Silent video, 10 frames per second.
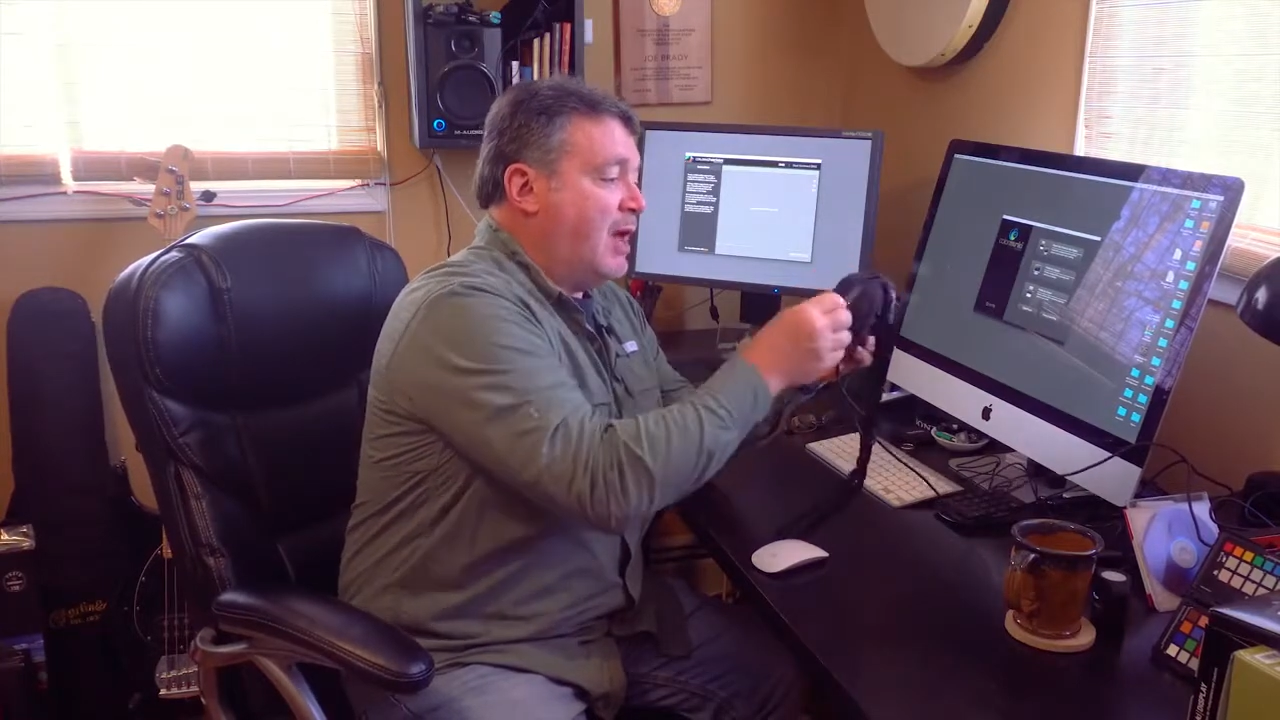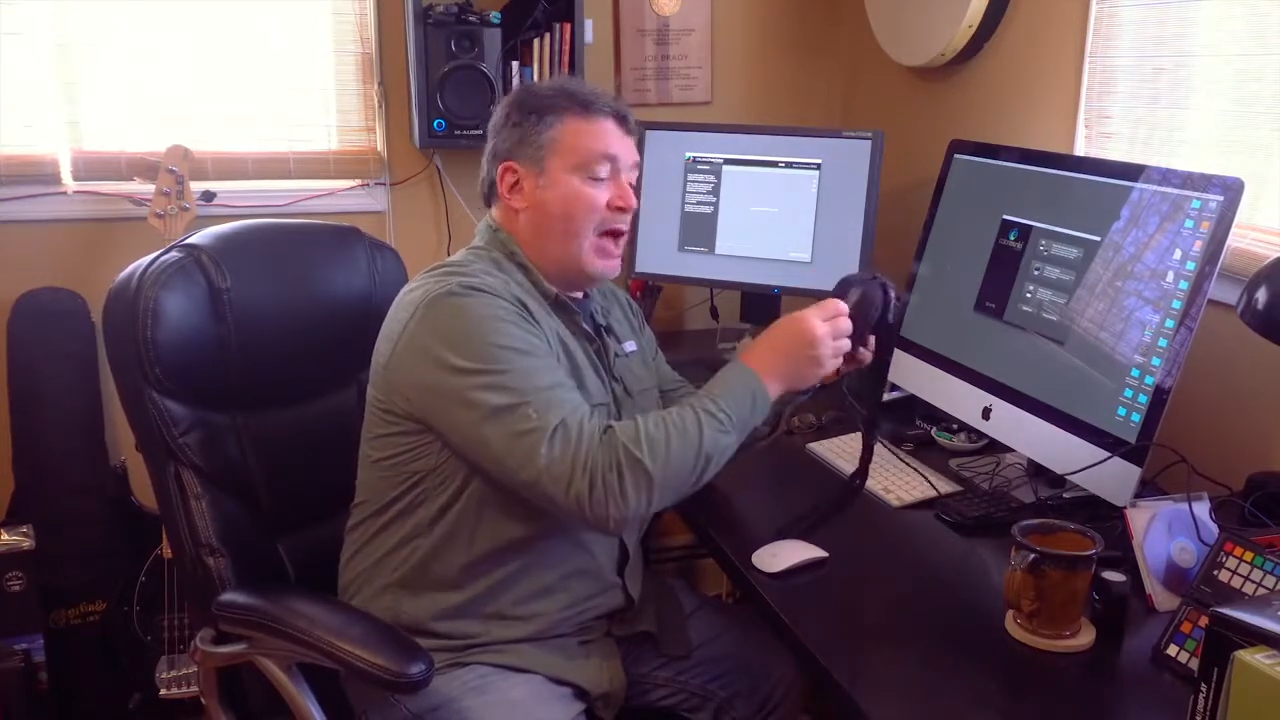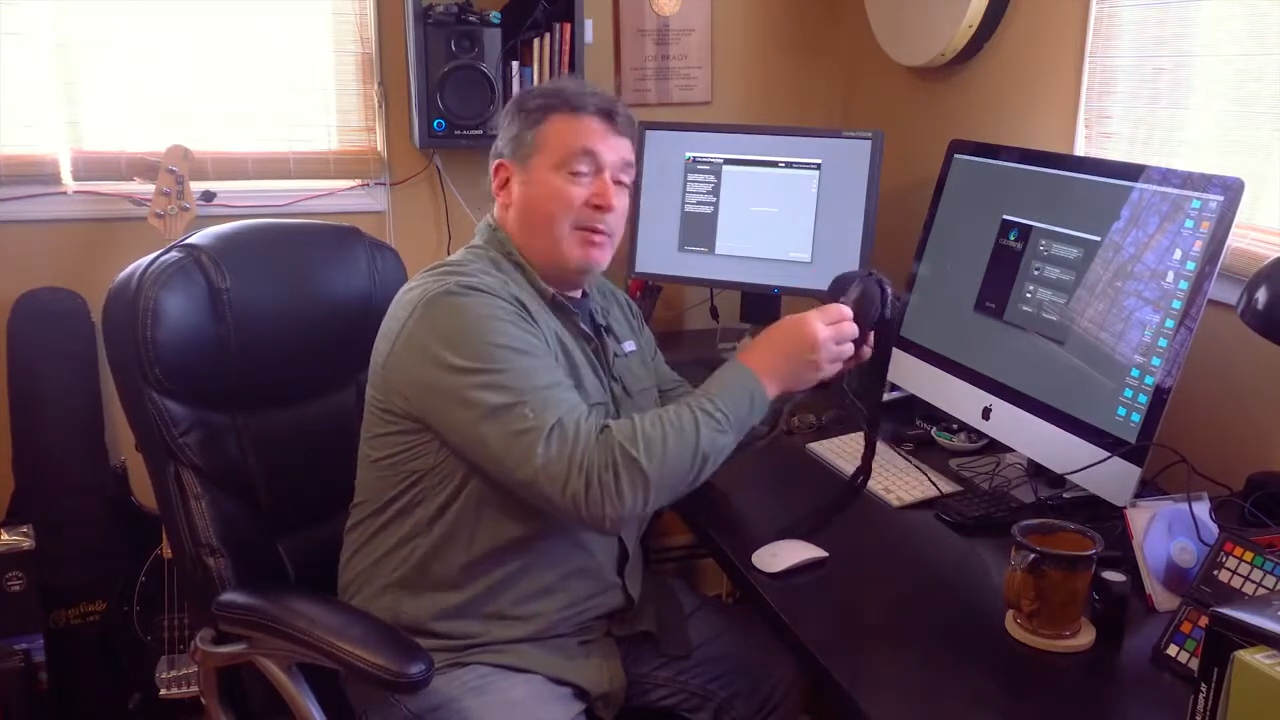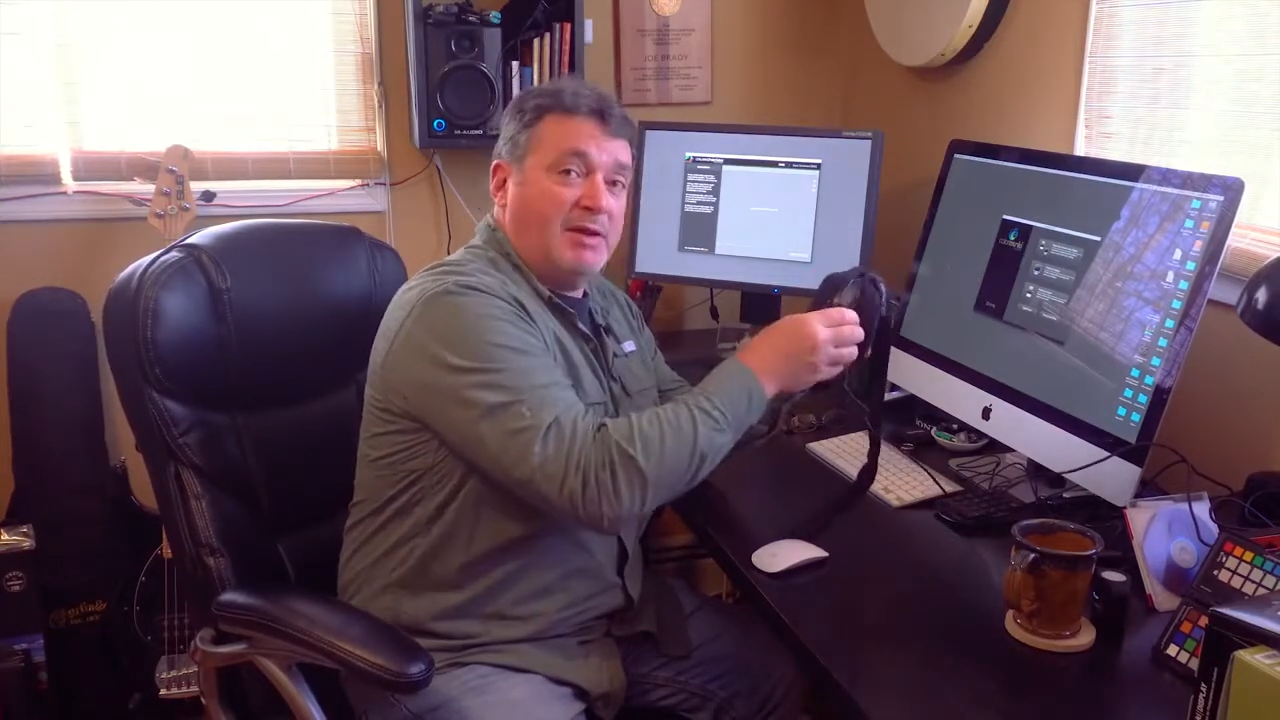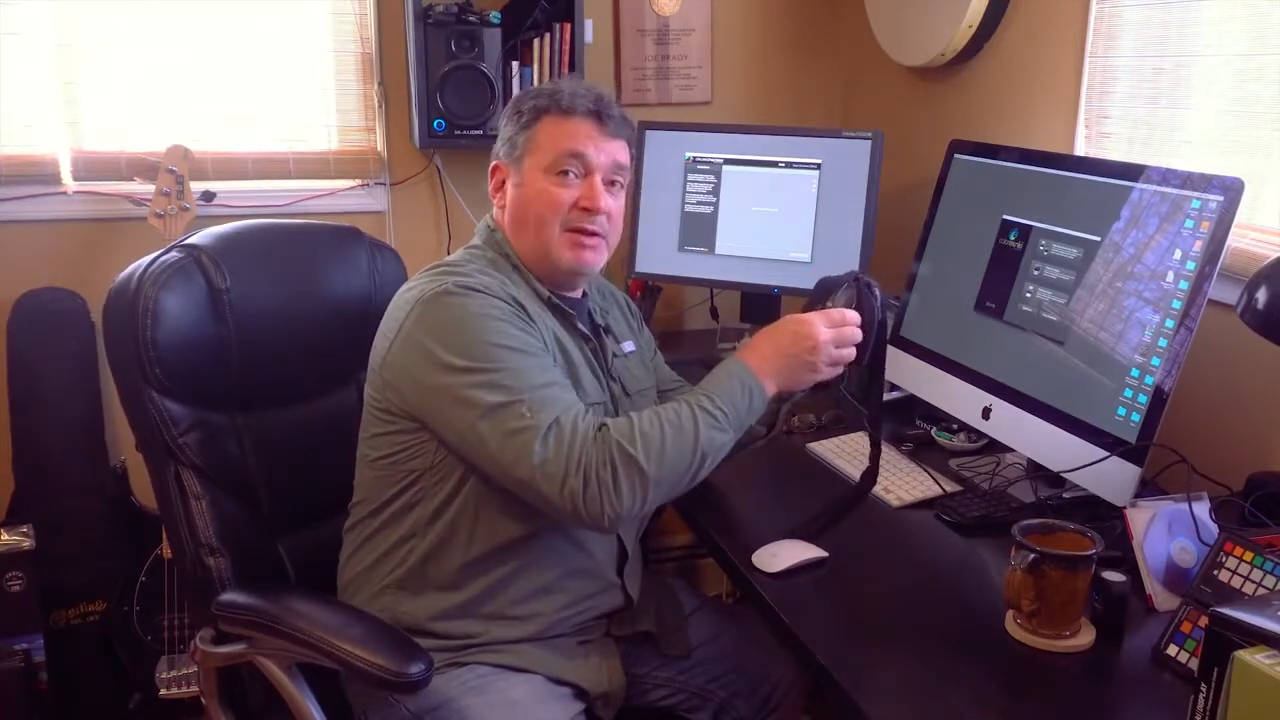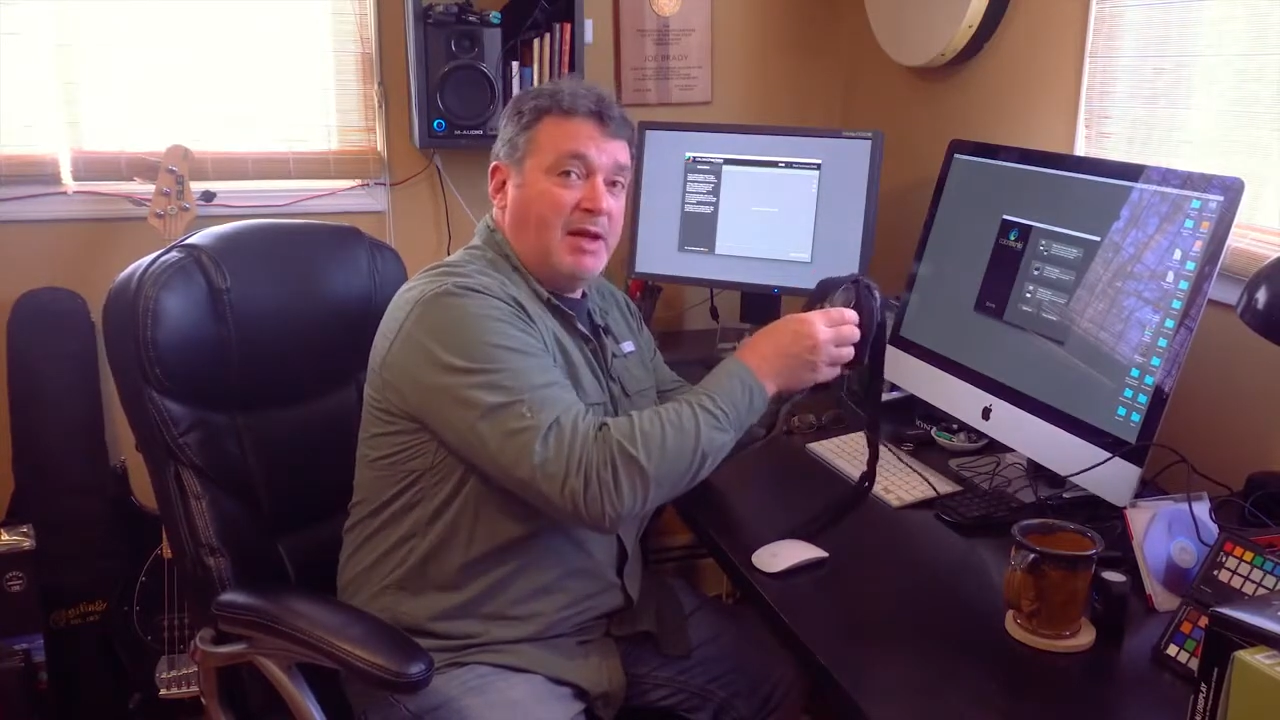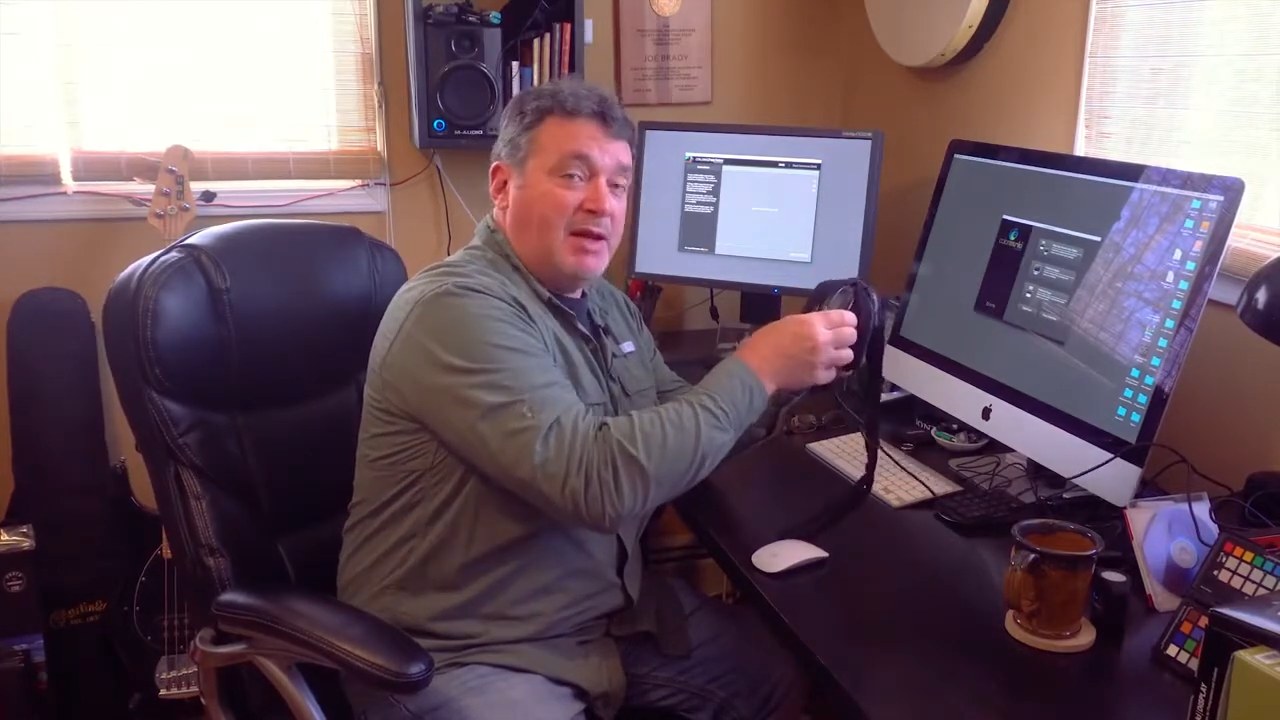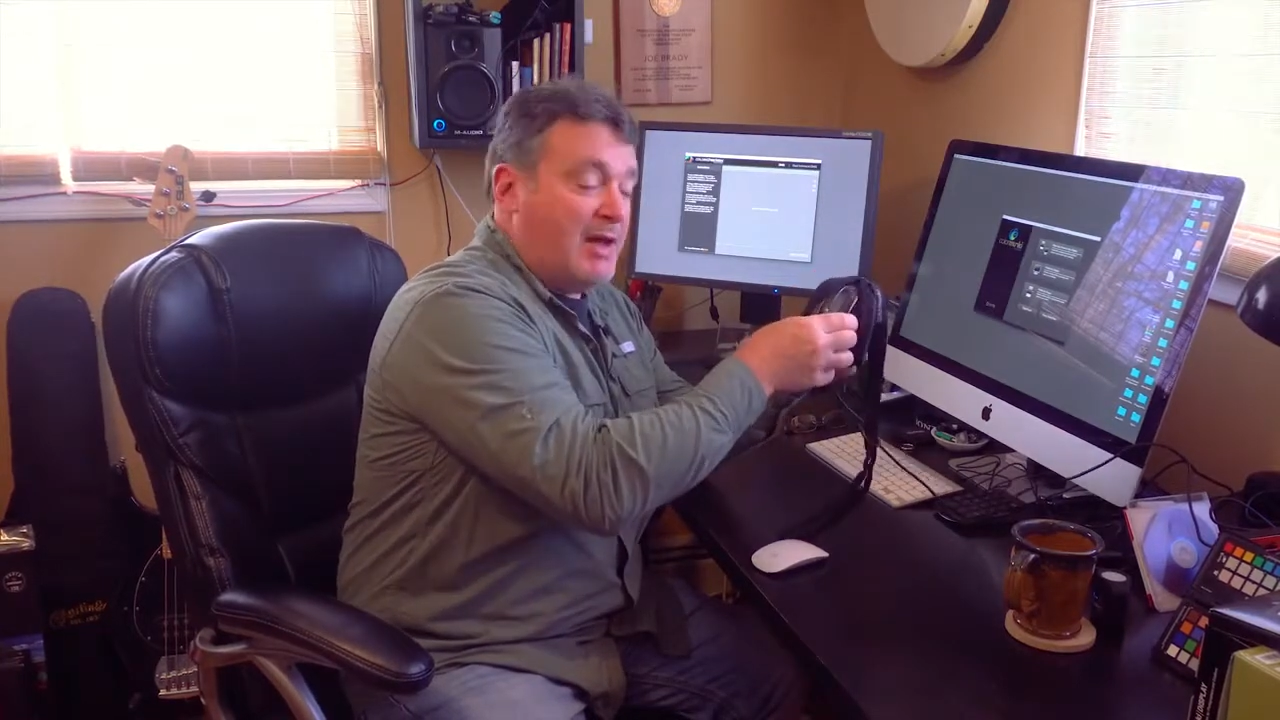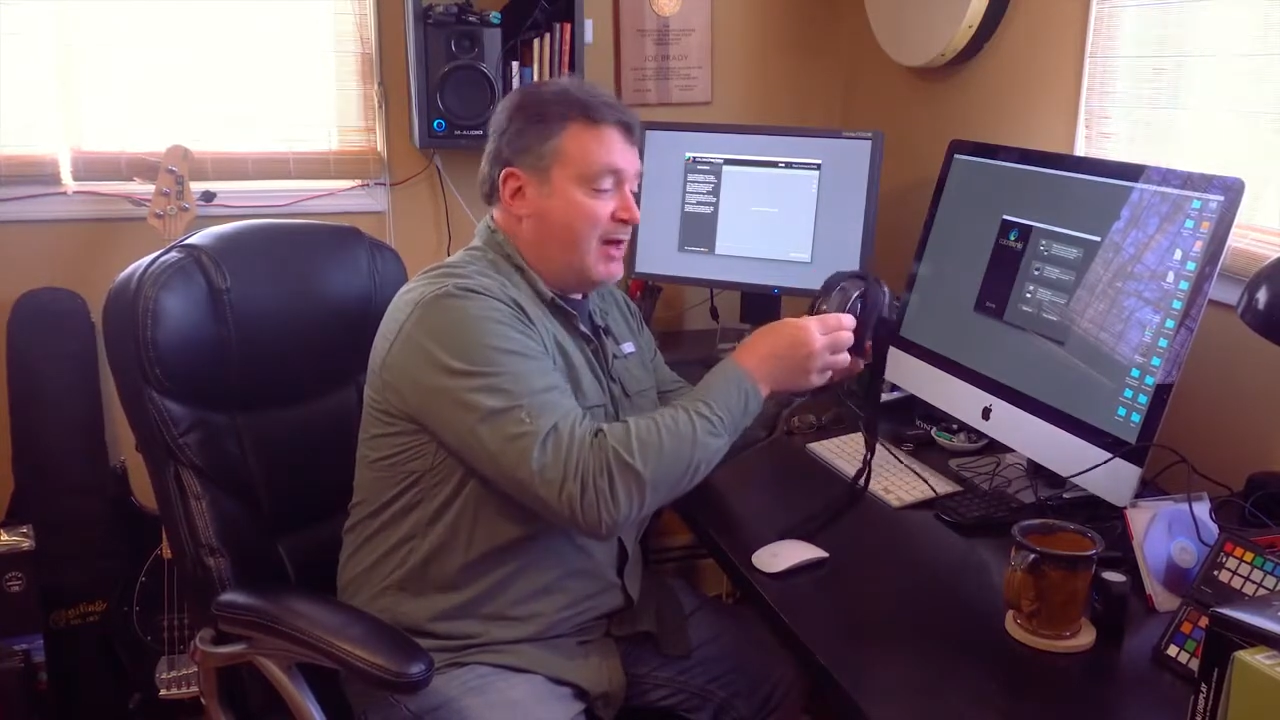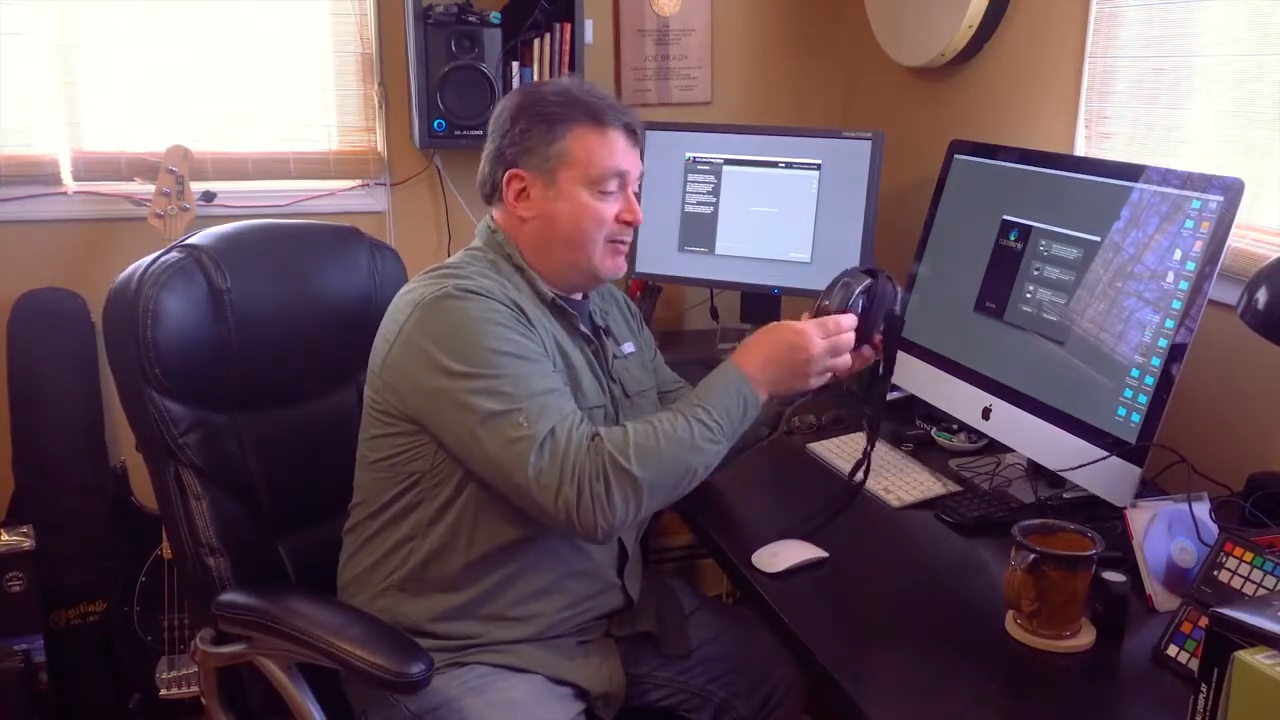I'm going to
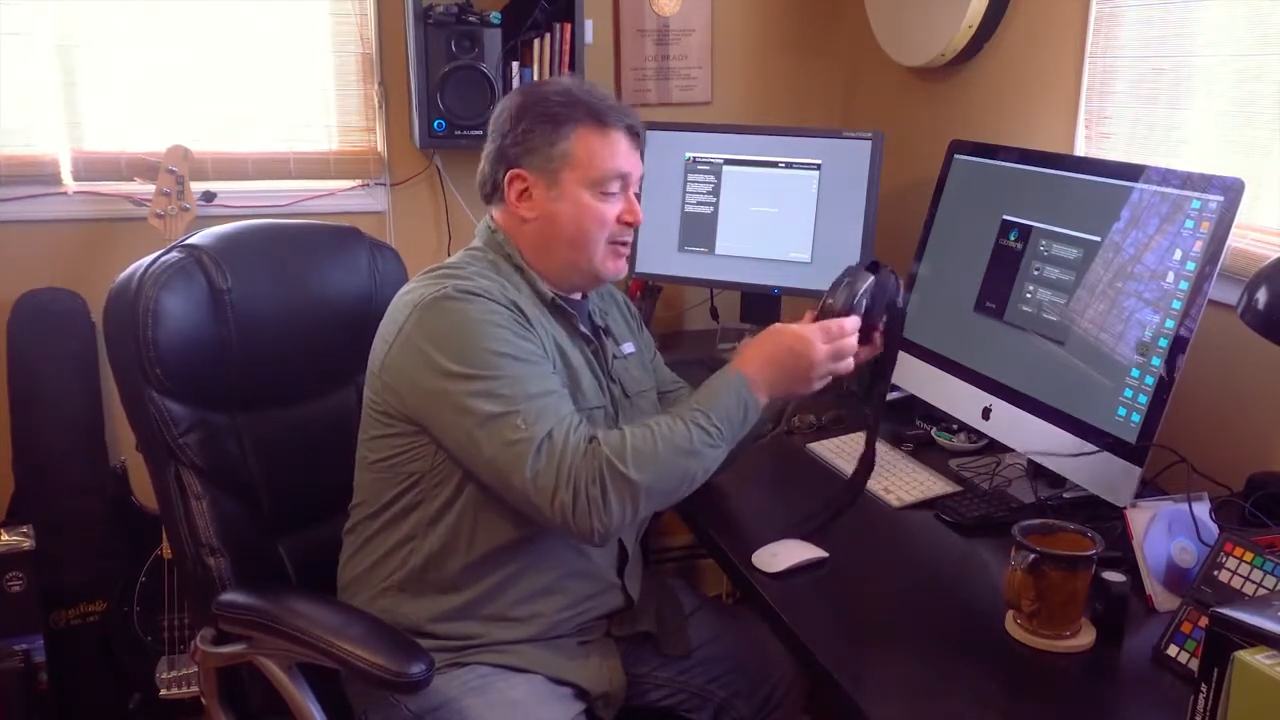take it out